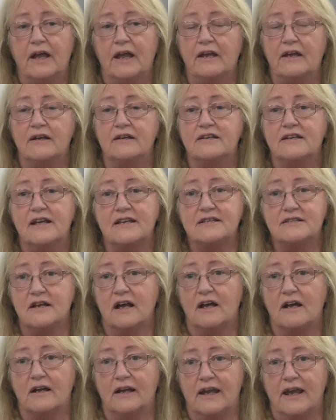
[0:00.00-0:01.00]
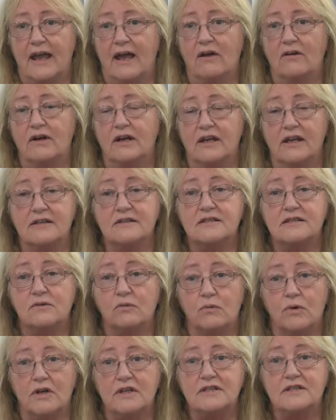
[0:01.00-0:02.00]
And it does not count against the
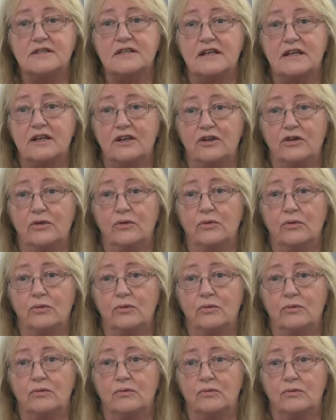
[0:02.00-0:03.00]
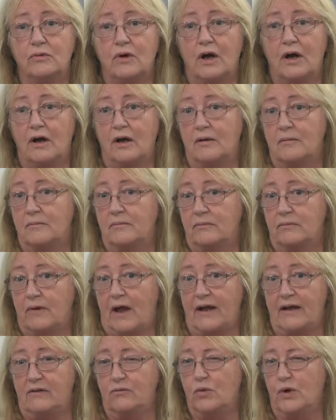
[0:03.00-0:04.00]
ones that you,
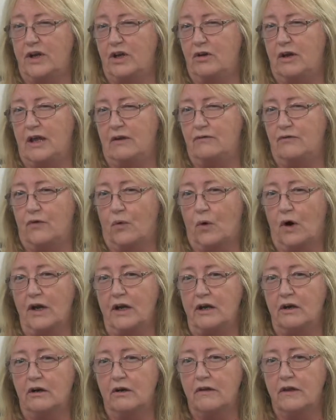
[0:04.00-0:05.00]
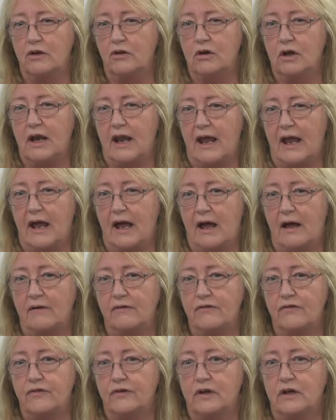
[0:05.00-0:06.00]
what do you get, 4 a year that you can
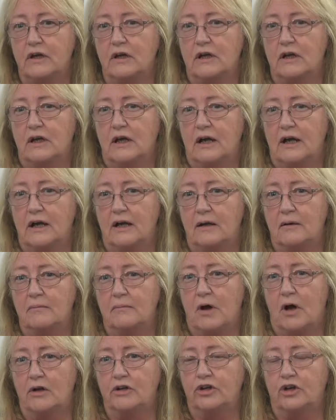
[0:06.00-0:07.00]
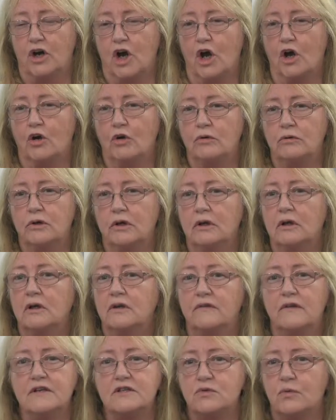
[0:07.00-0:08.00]
have on your own.
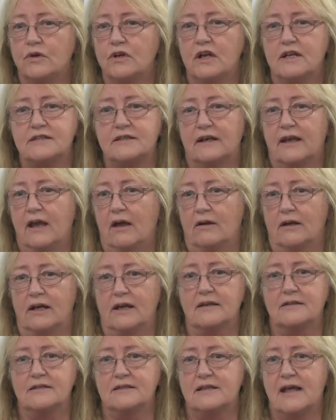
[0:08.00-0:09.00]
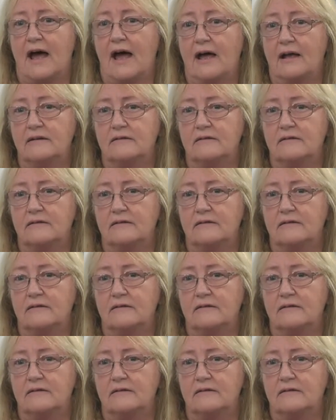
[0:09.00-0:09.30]
This one doesn't count against that.